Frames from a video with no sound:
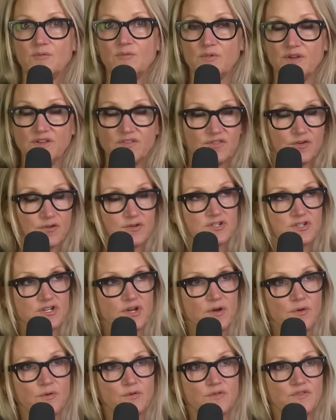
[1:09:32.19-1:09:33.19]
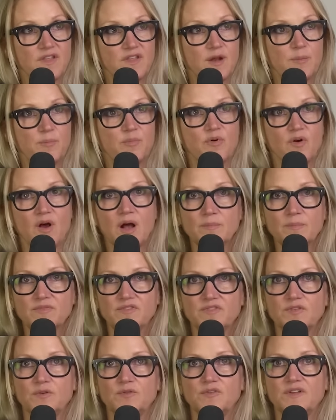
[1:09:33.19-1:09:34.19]
Research shows that it
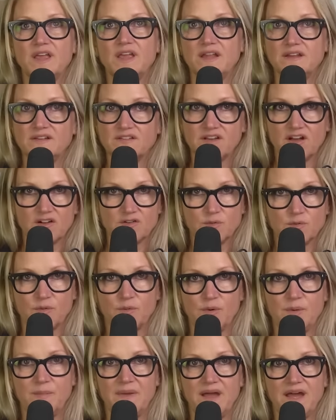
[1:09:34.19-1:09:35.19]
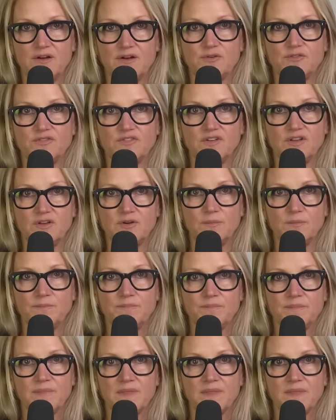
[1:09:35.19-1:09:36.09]
prompts you to get in touch with what matters to you.